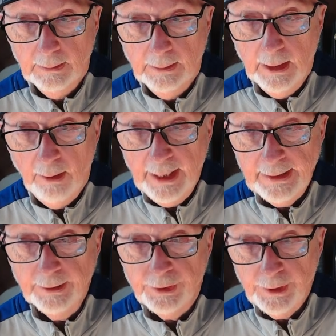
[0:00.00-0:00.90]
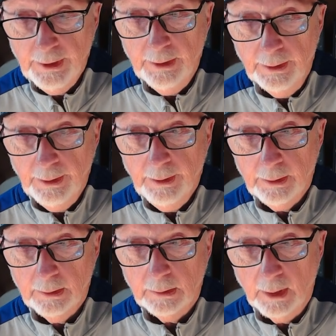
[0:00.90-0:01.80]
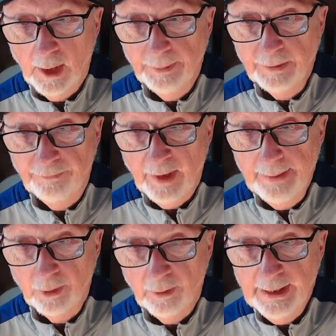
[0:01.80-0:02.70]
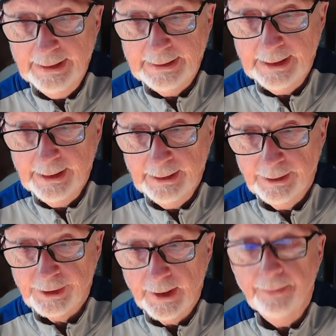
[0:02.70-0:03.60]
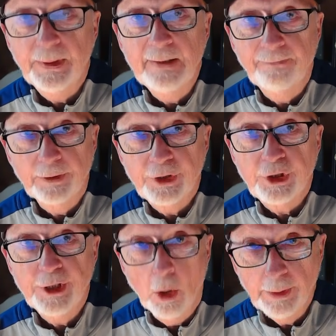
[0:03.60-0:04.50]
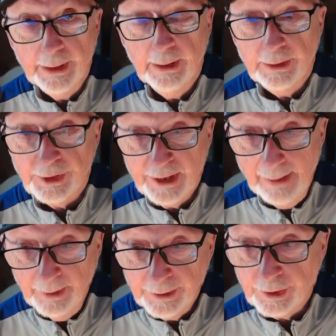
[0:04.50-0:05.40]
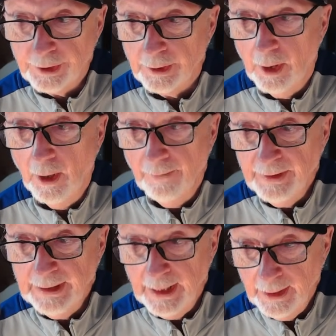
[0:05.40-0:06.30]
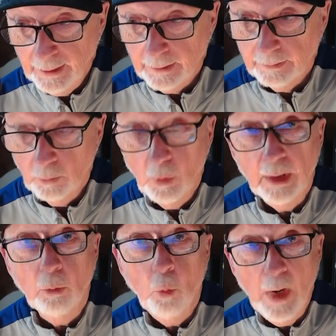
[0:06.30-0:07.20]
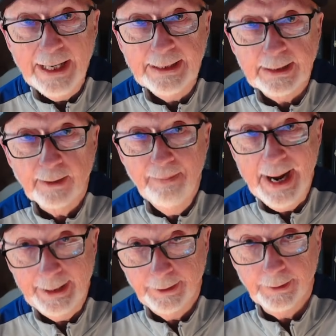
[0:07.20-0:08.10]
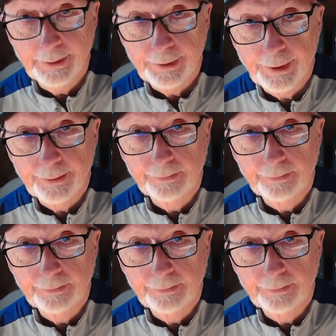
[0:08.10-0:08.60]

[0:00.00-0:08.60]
Now, I can see the carbon fiber antenna as something for SOTA summits on the air, where weight matters.